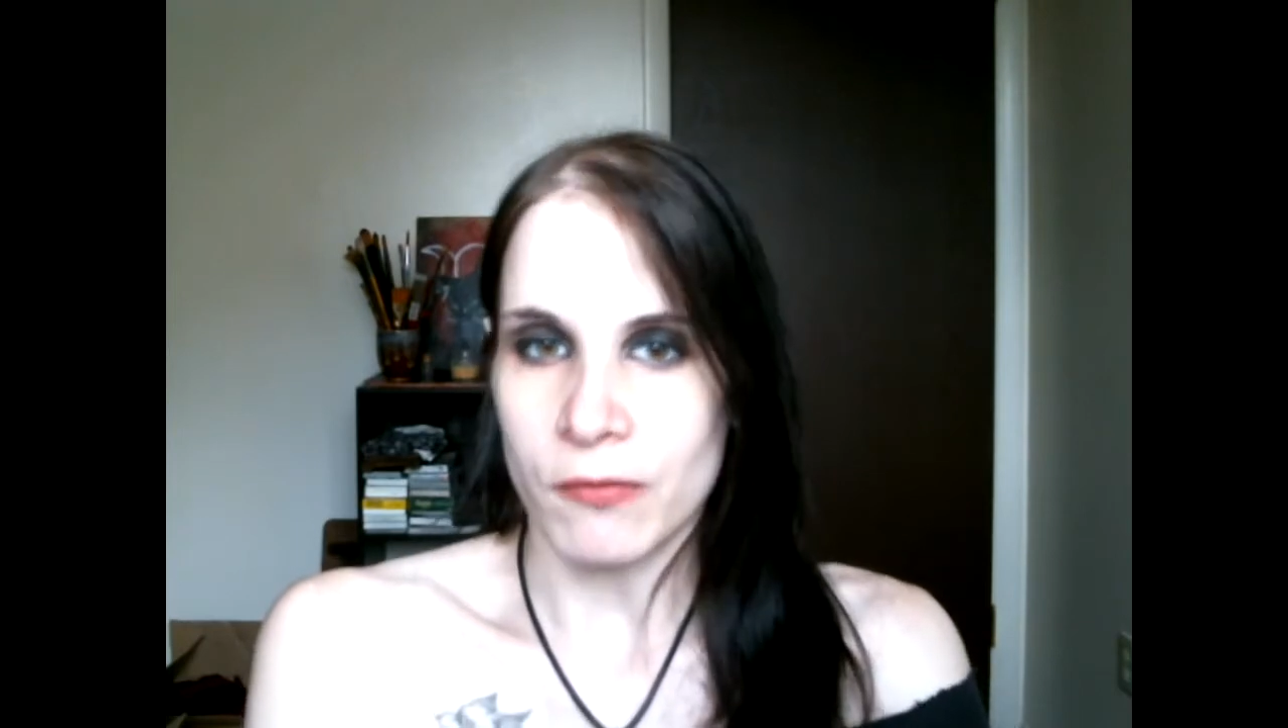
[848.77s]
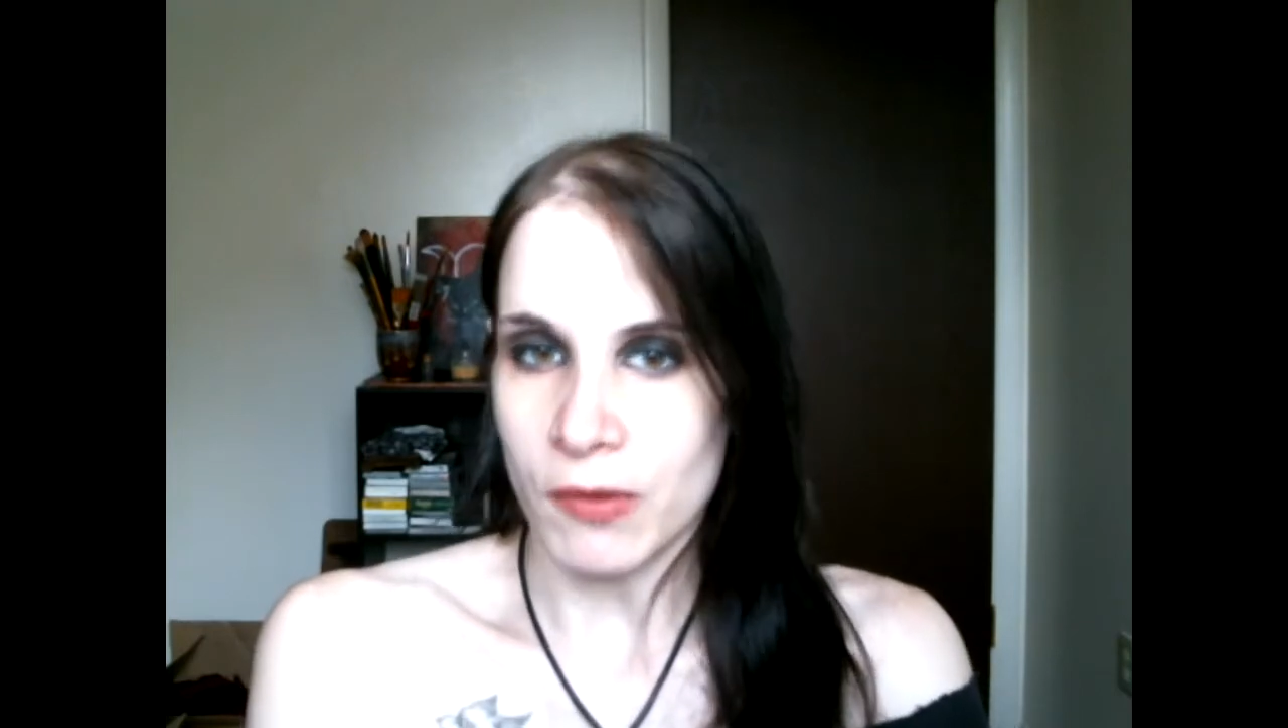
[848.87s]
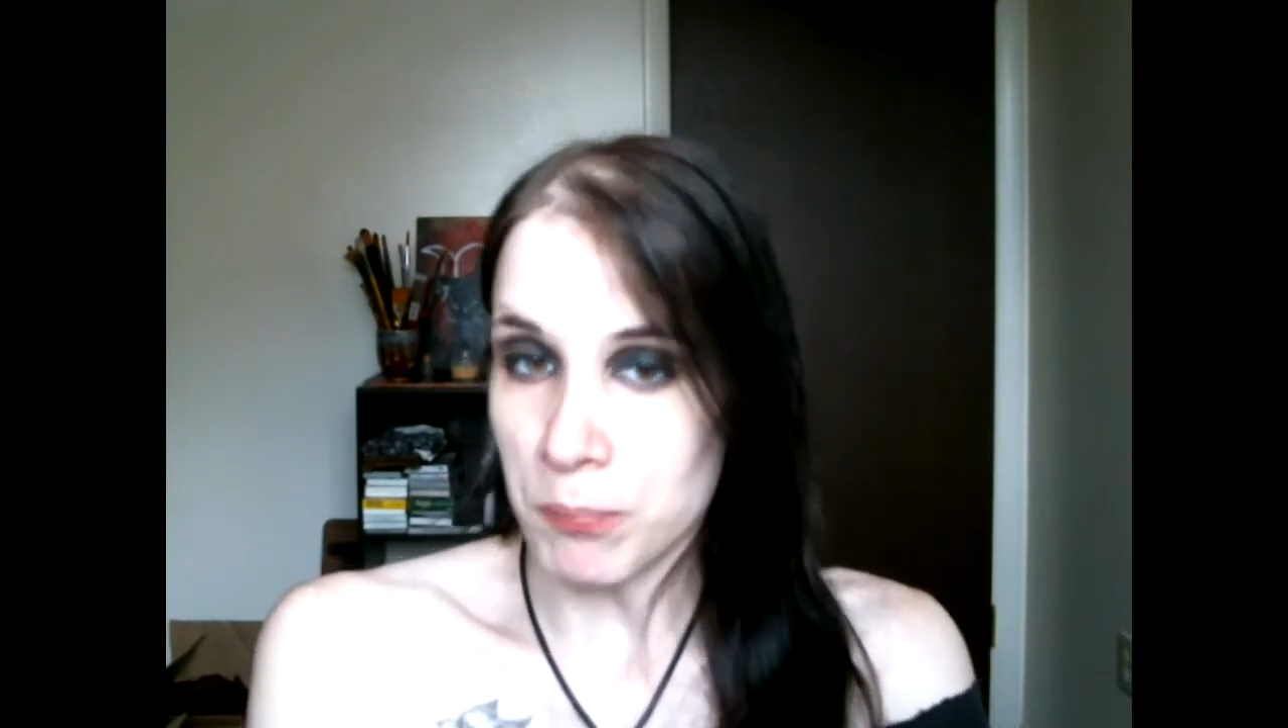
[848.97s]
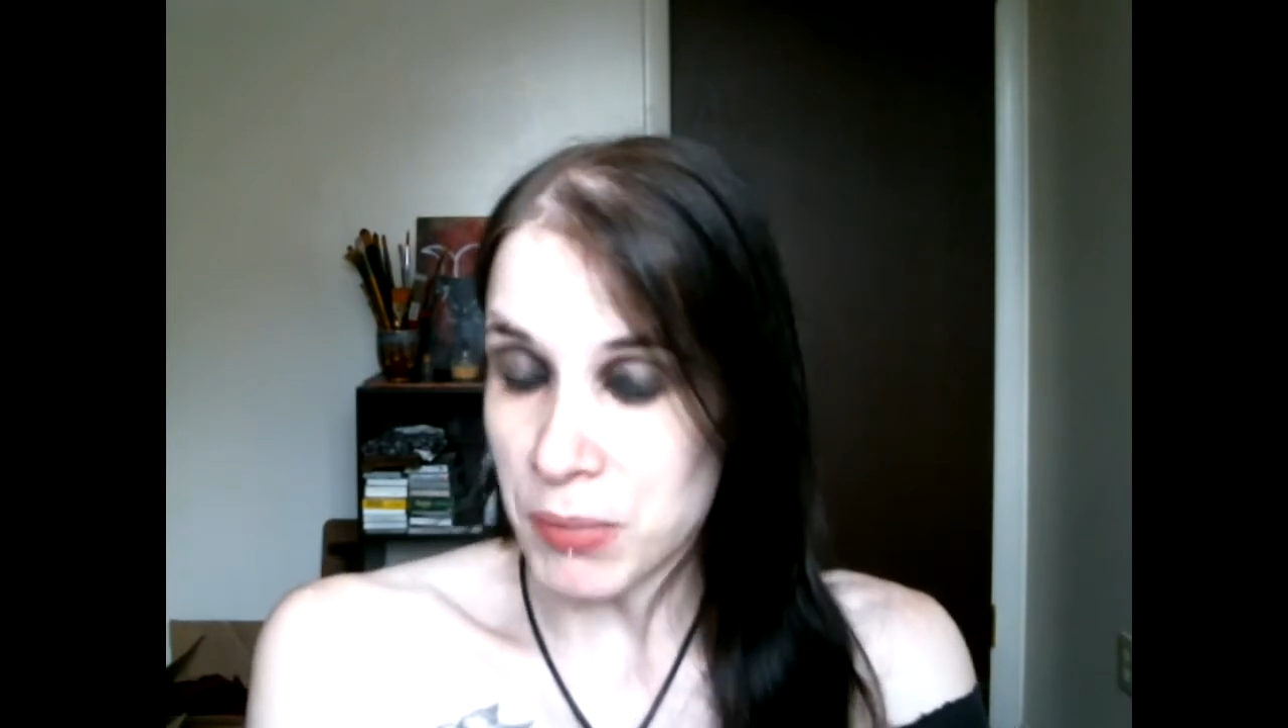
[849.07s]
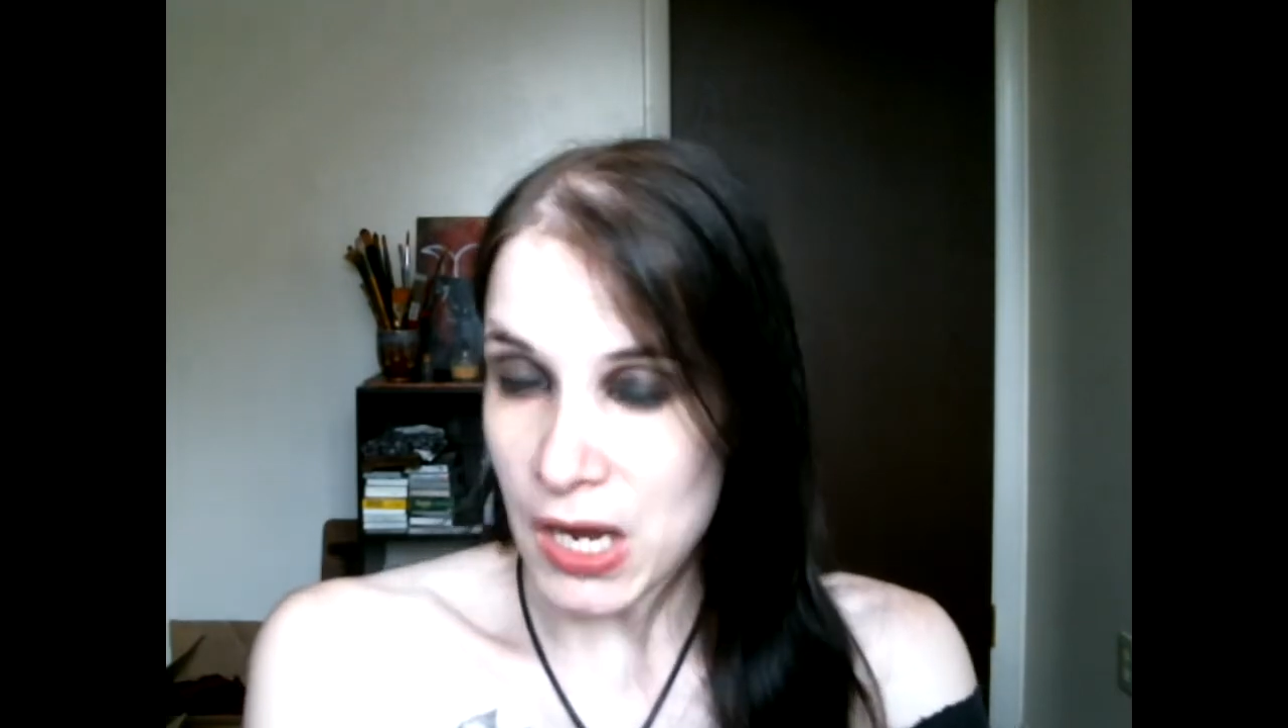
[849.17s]
the
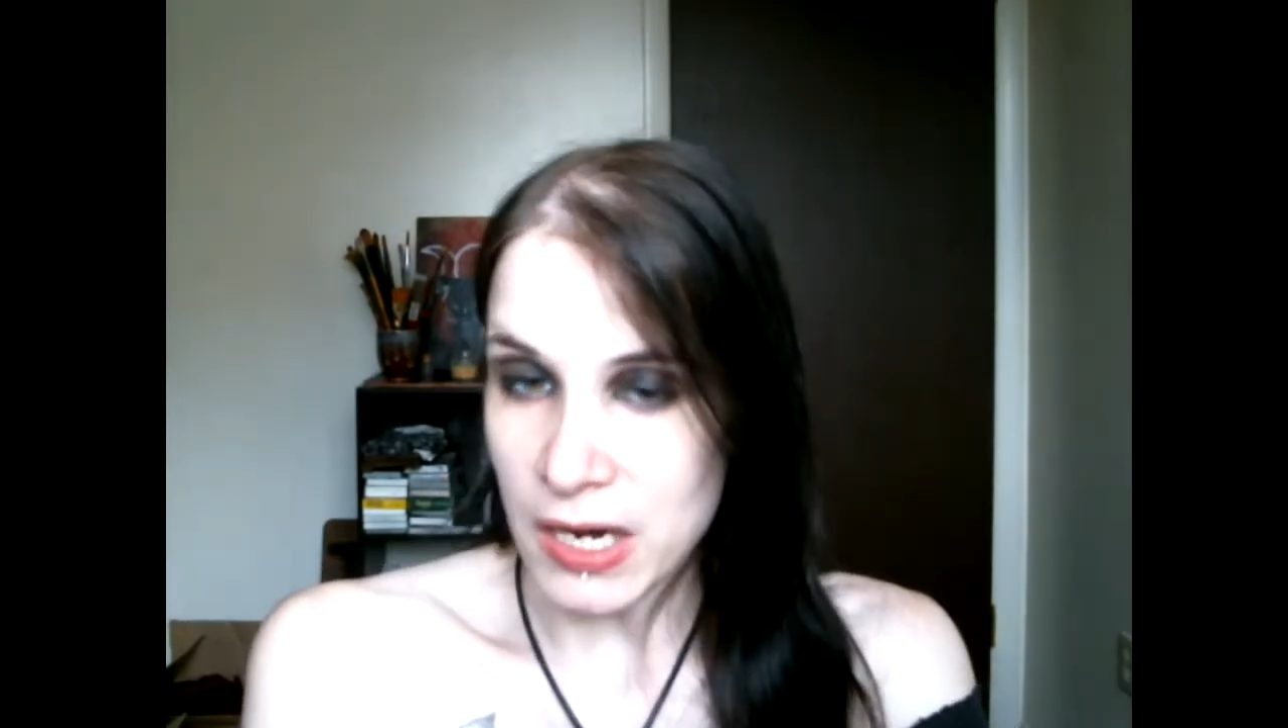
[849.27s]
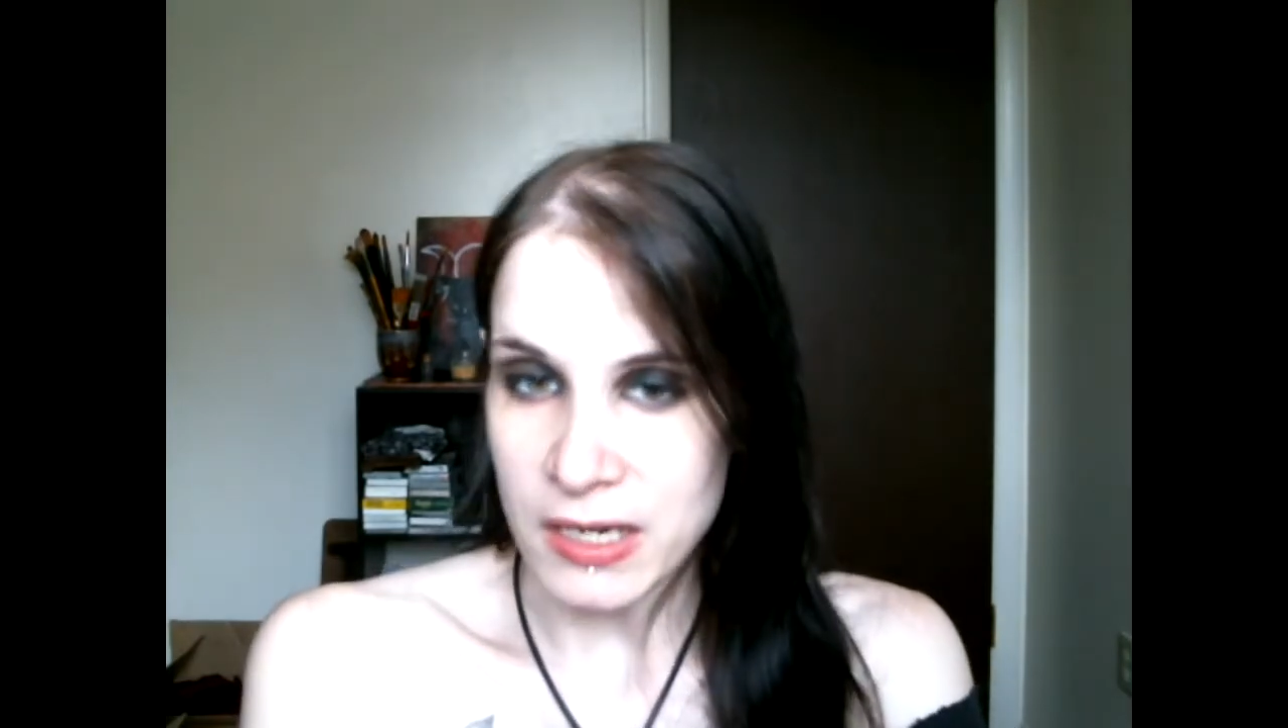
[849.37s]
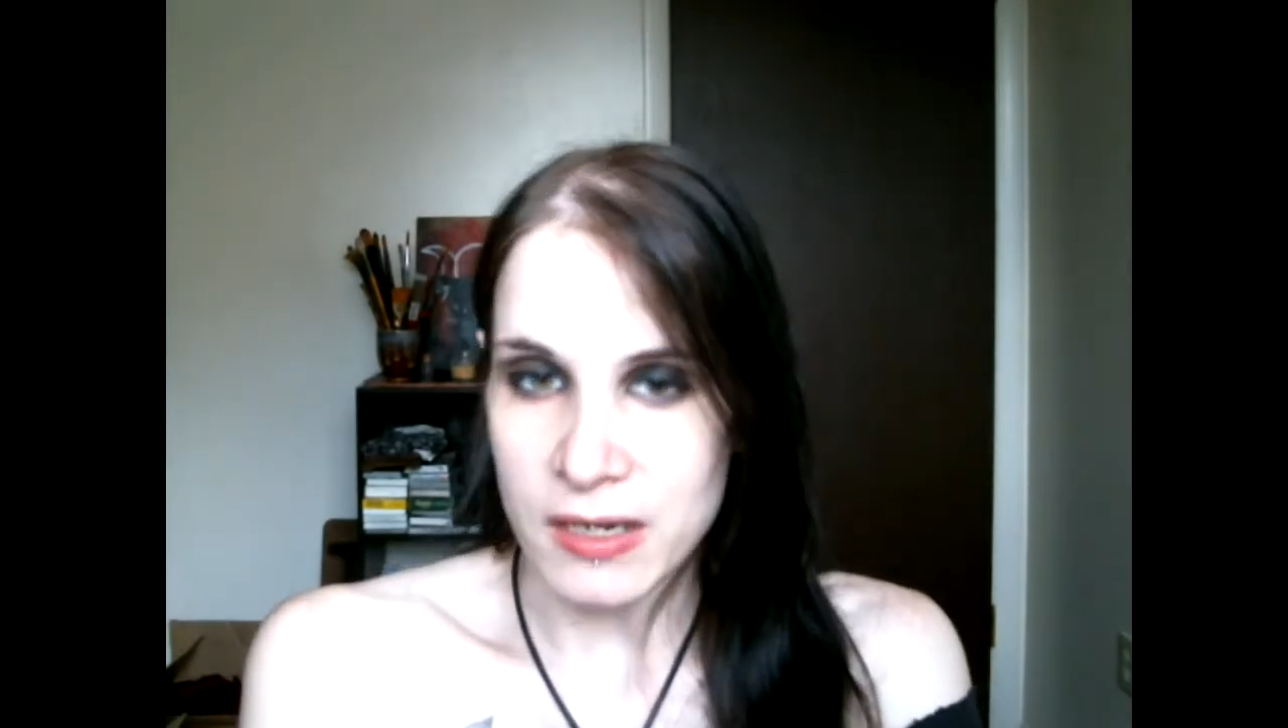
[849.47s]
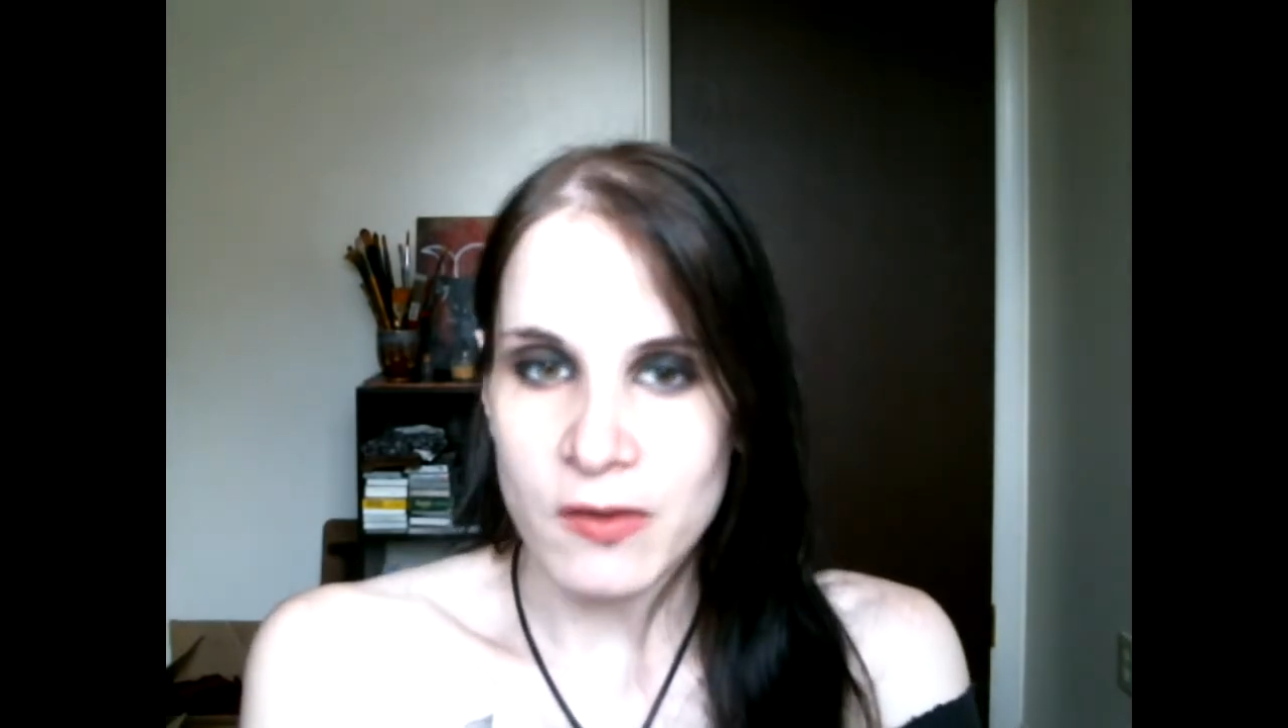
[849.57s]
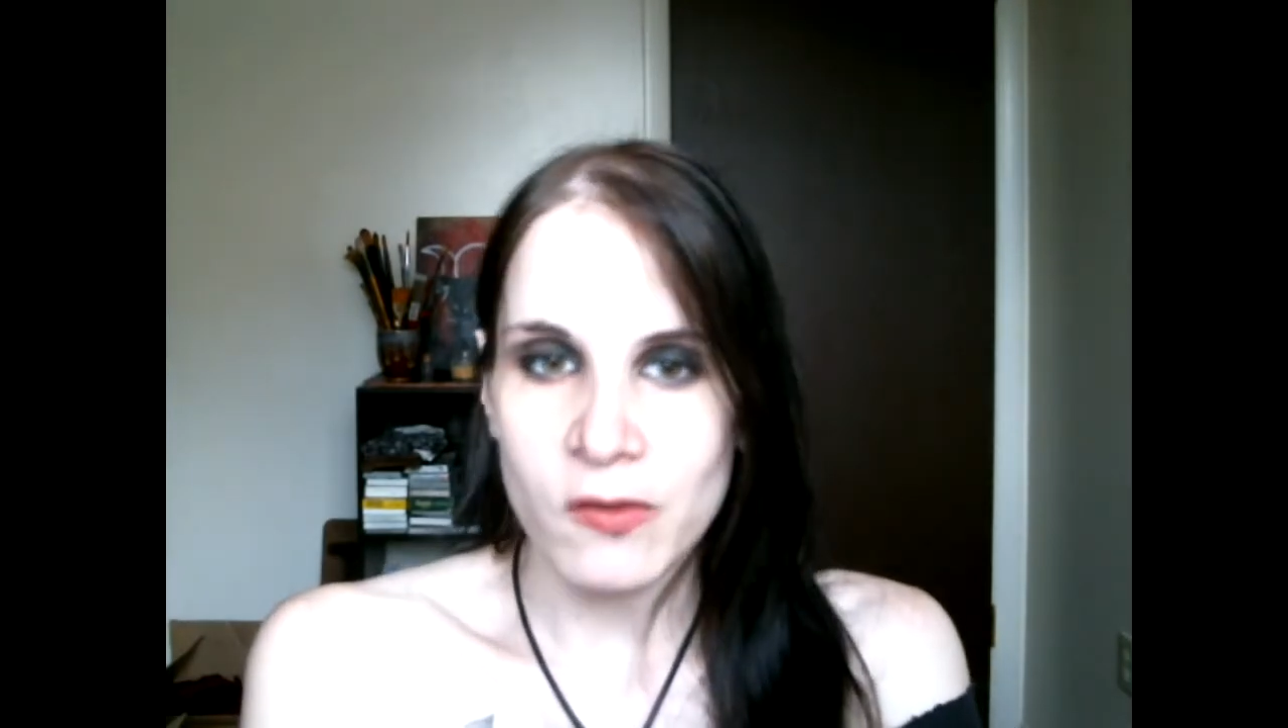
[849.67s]

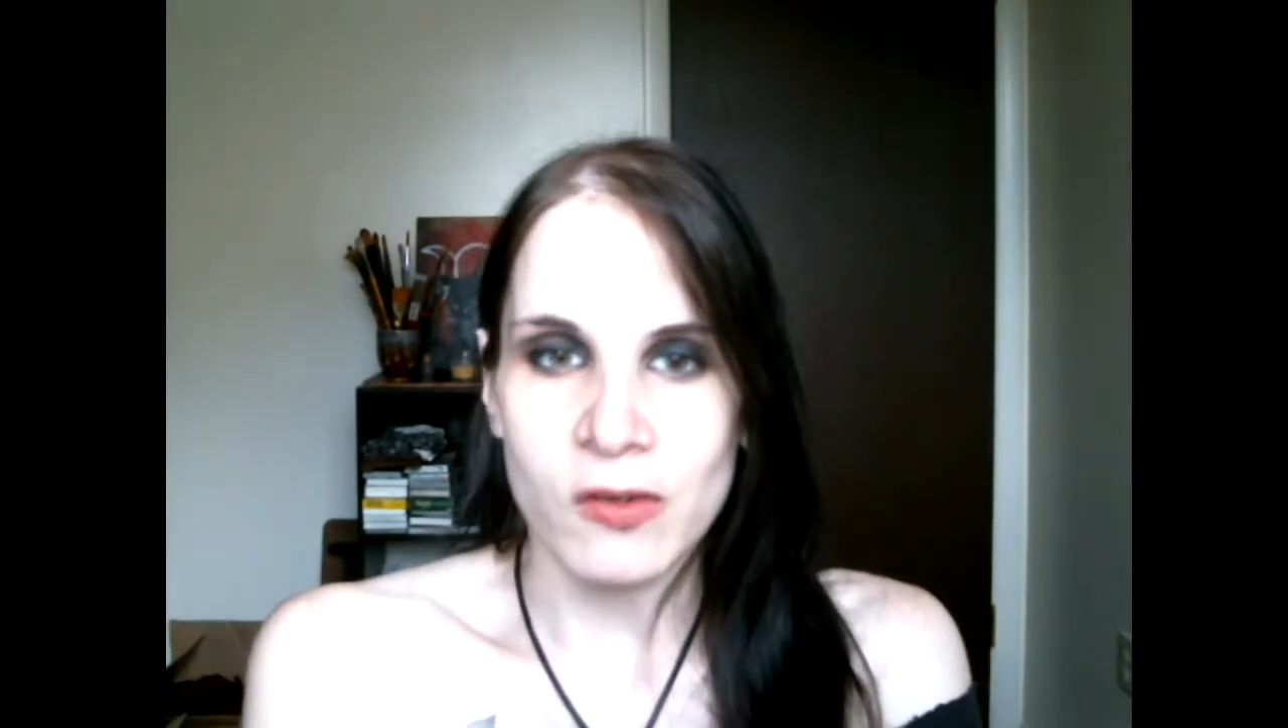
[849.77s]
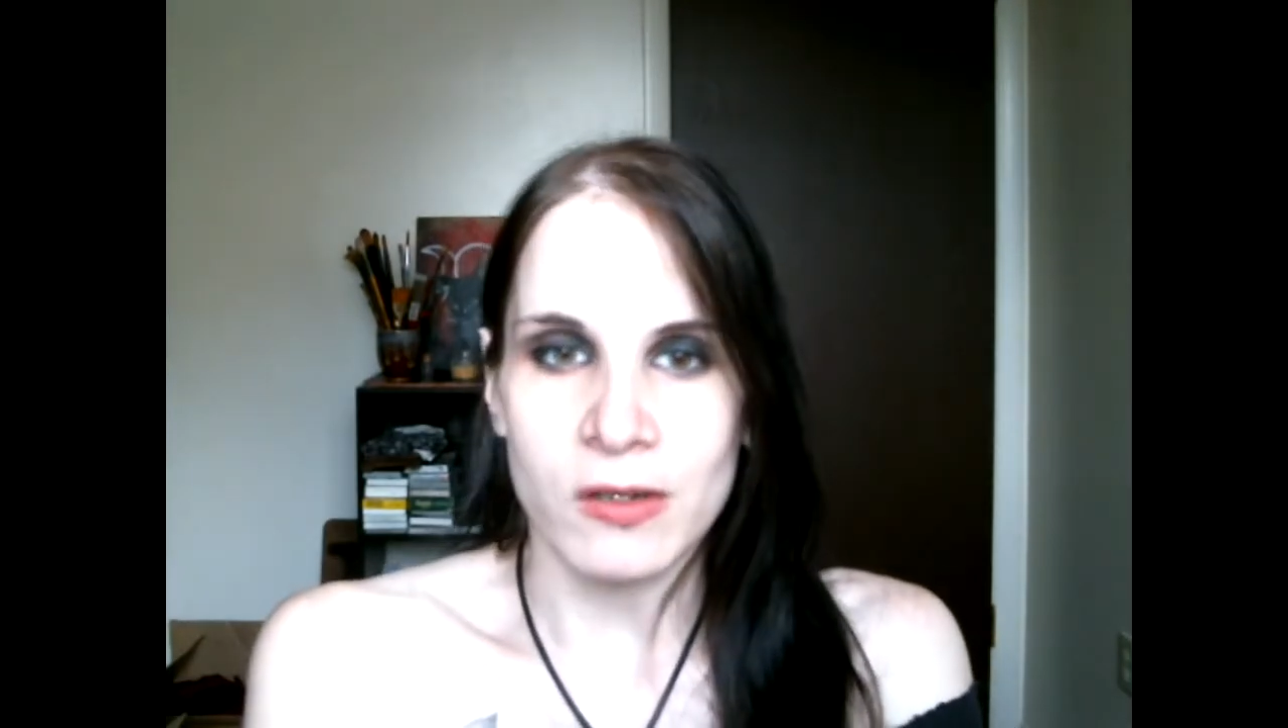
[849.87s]
bodies and a